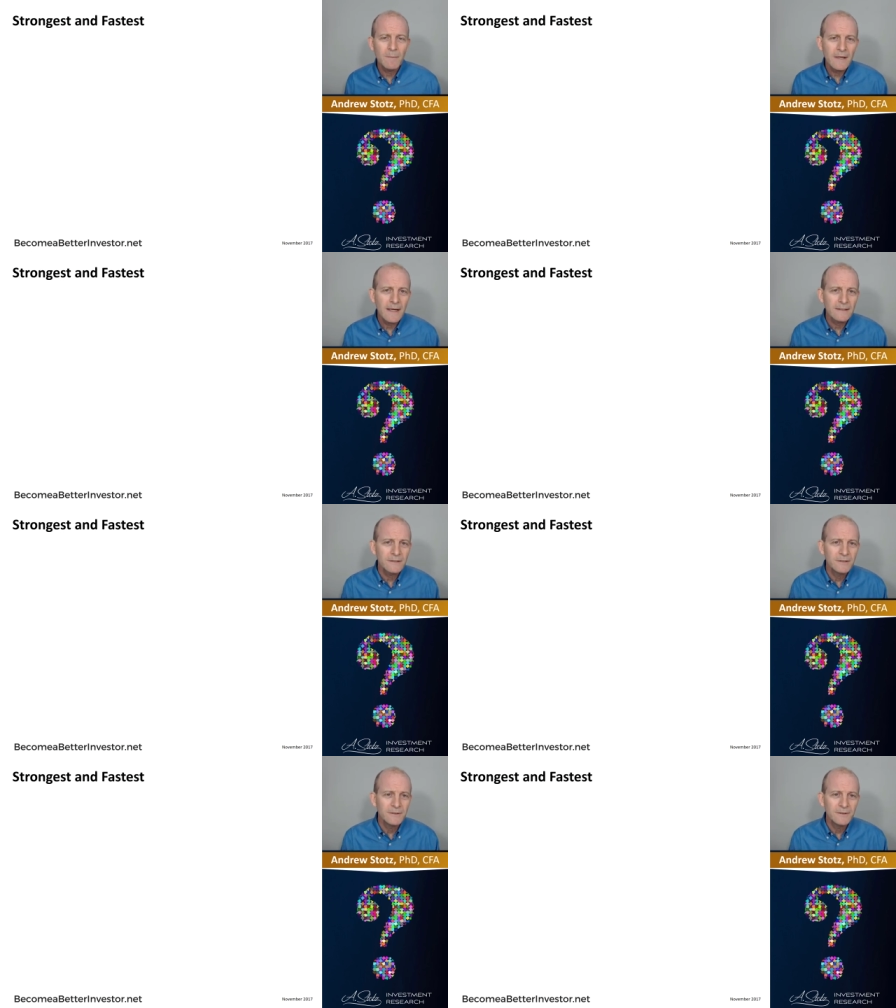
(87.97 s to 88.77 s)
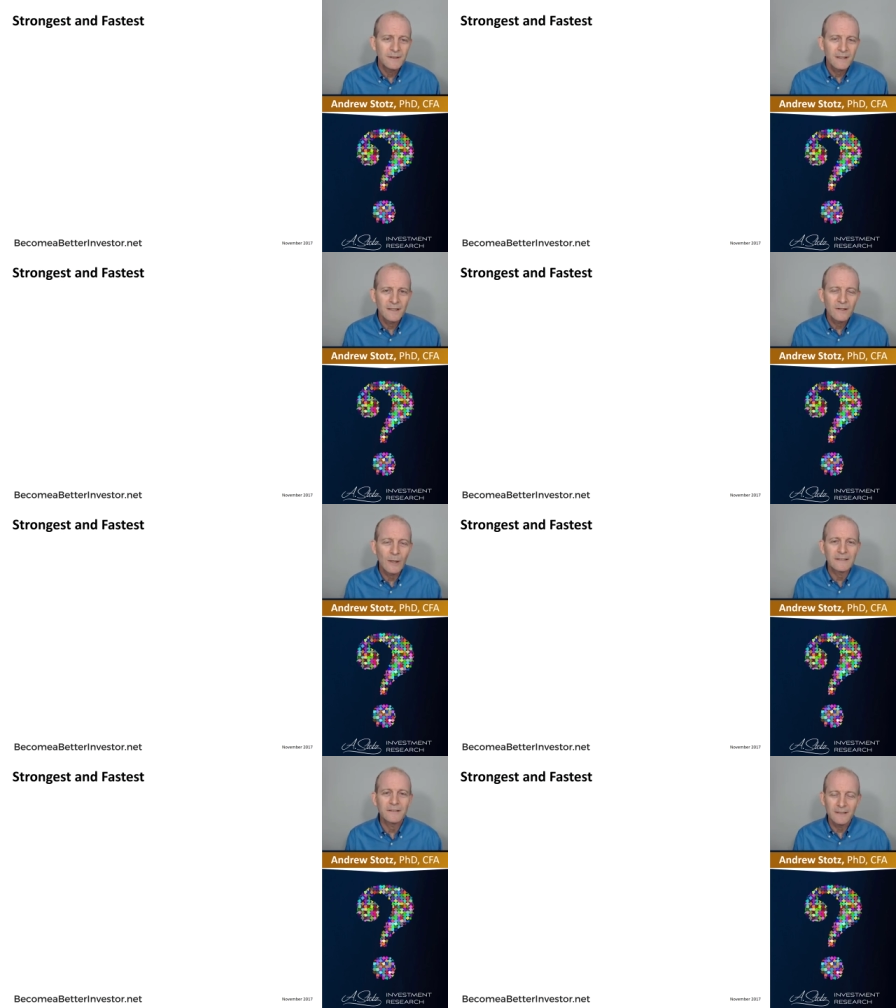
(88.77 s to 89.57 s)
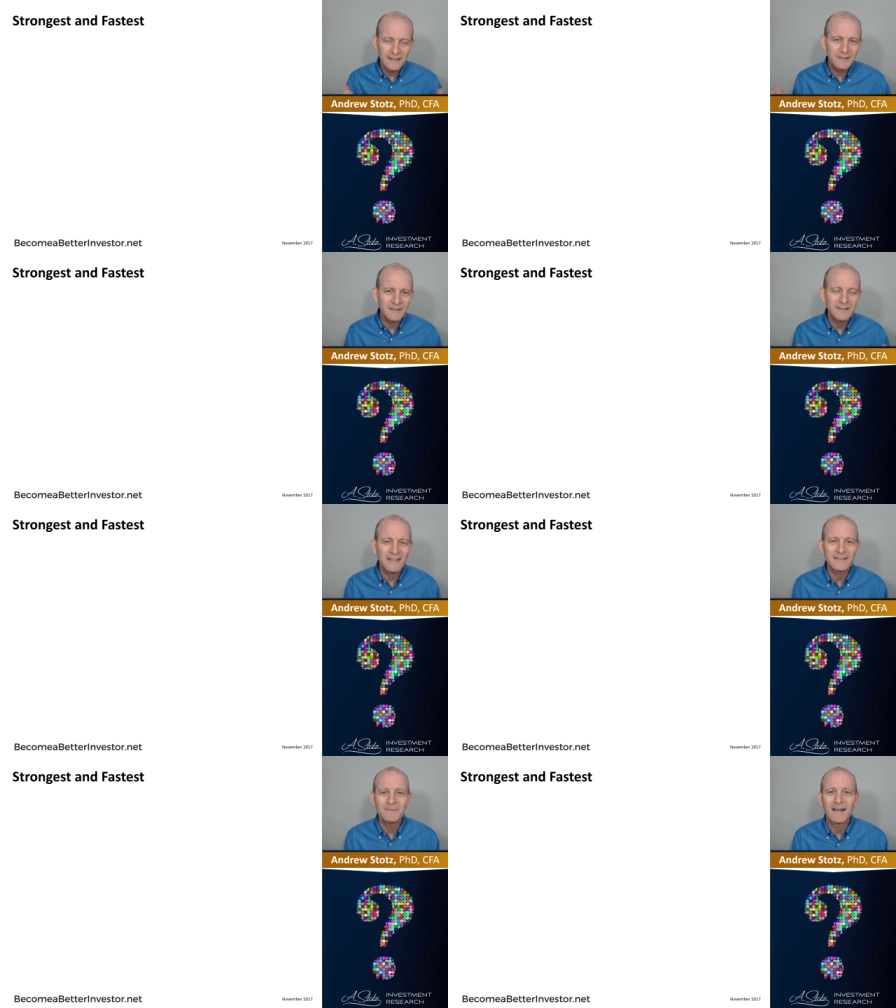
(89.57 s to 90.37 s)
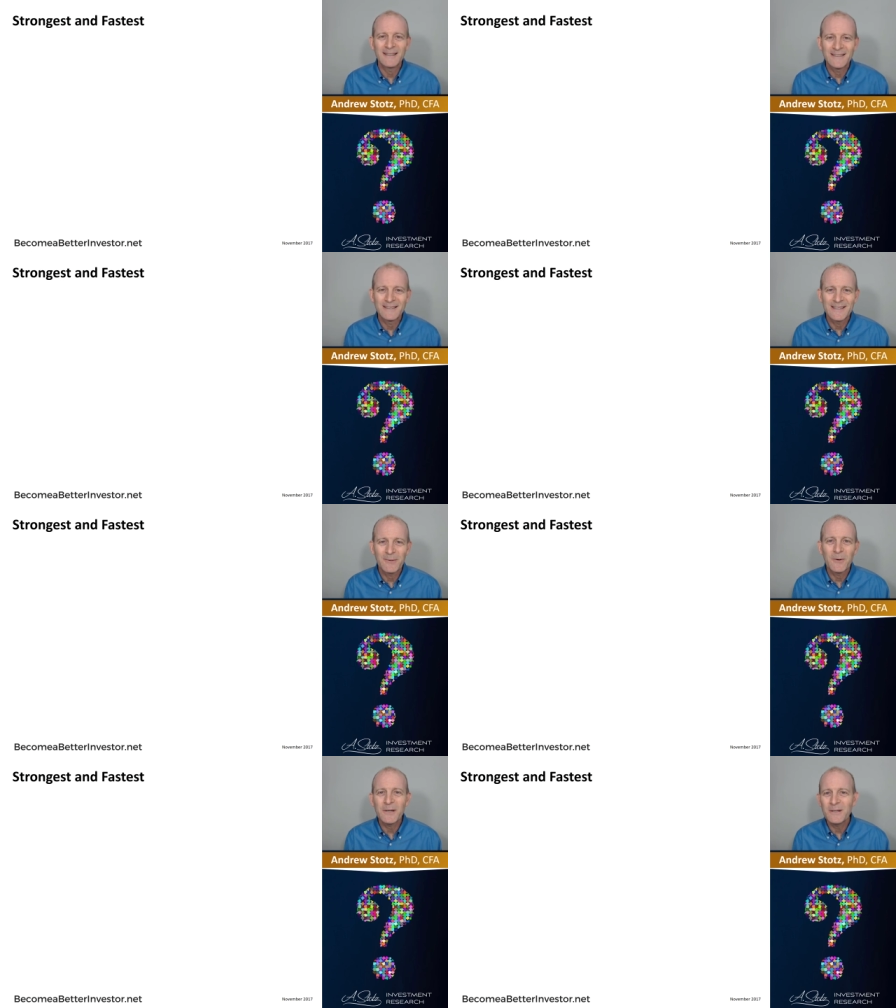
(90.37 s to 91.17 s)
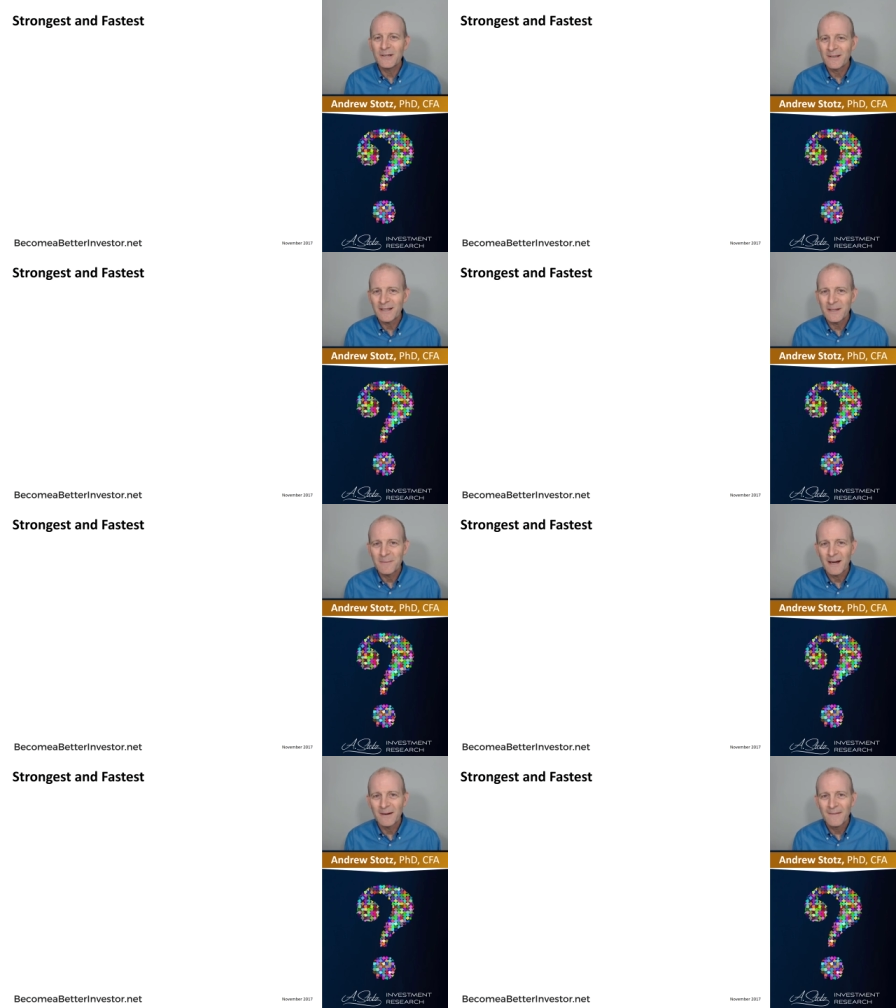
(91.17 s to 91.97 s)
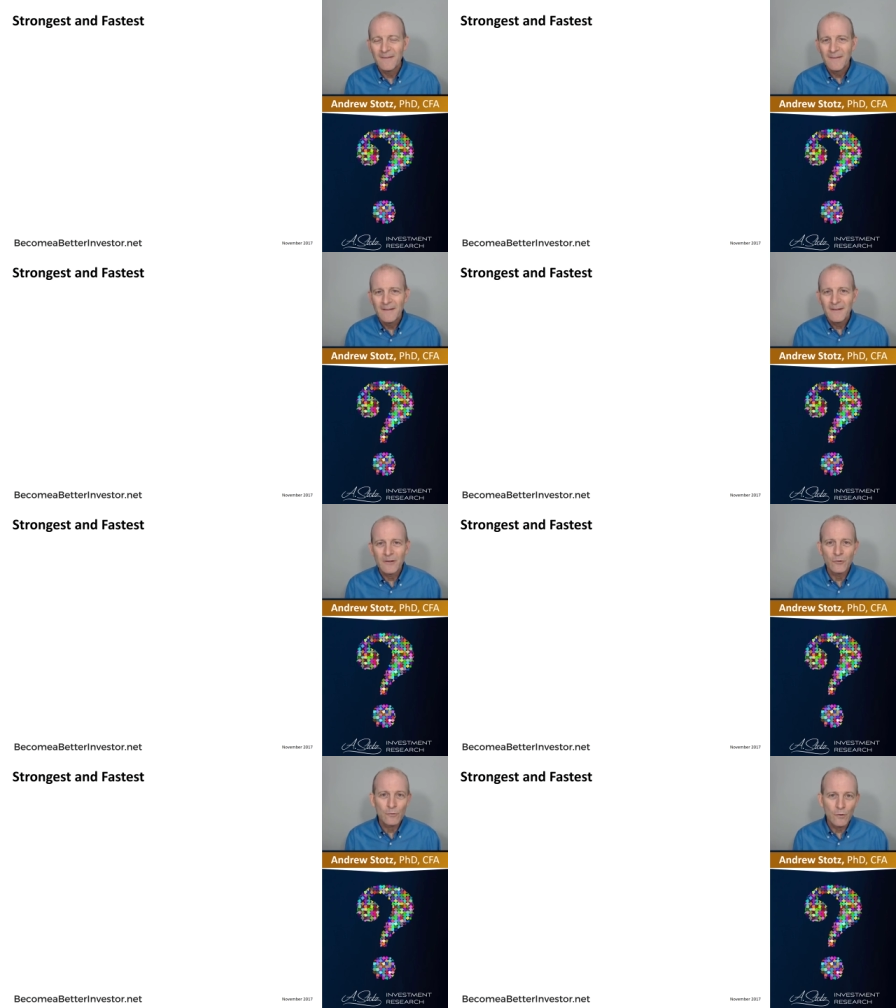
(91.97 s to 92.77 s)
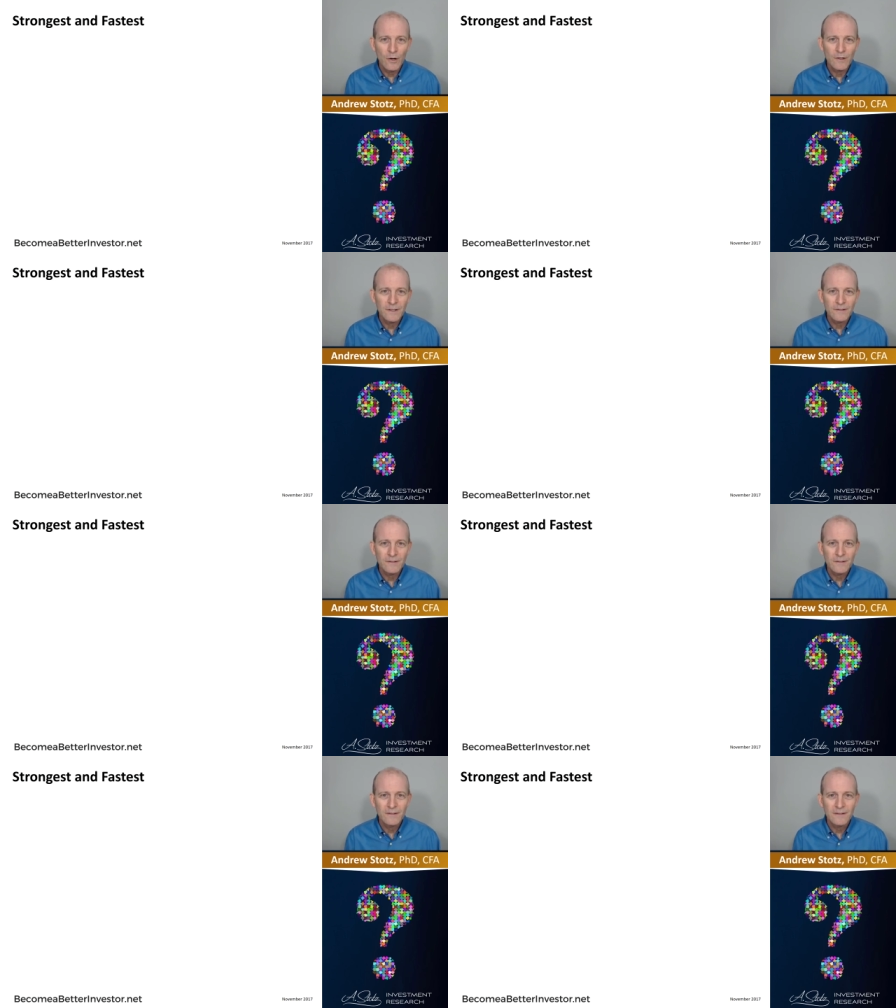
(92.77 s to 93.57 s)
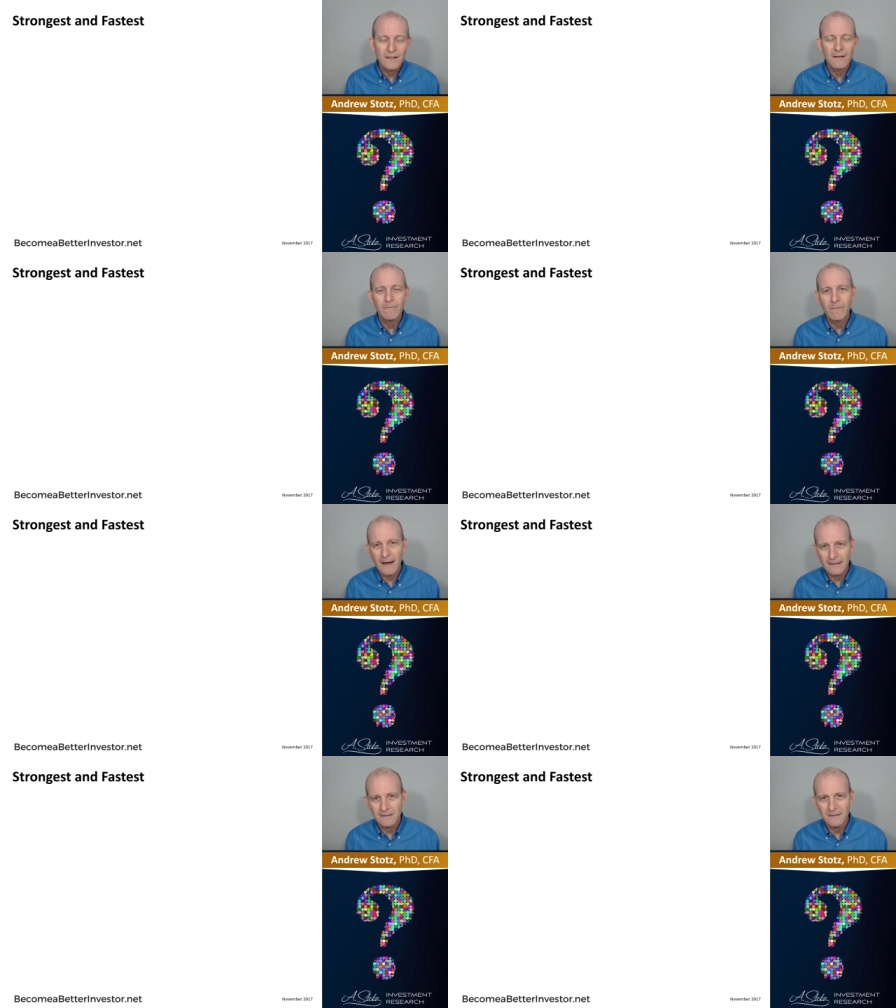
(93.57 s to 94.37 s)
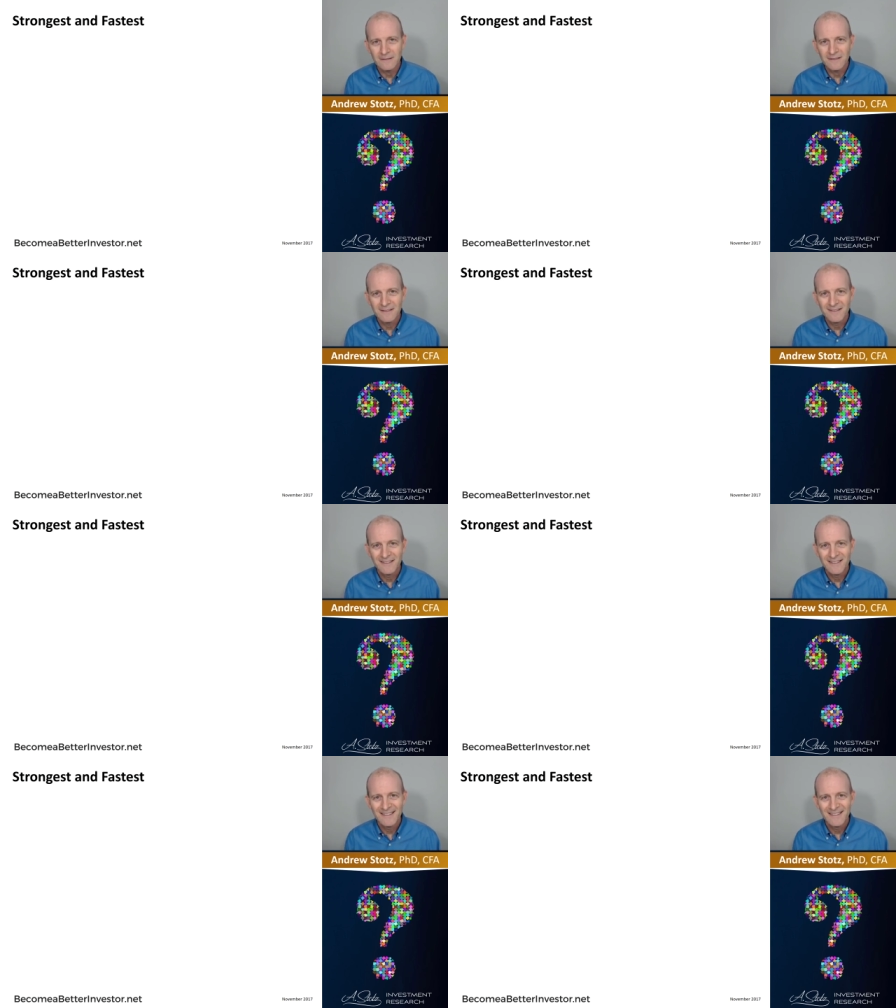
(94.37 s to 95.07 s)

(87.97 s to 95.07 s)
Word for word: Let me ask you a question. Let's discuss about this. I want you to think about the strongest and fastest.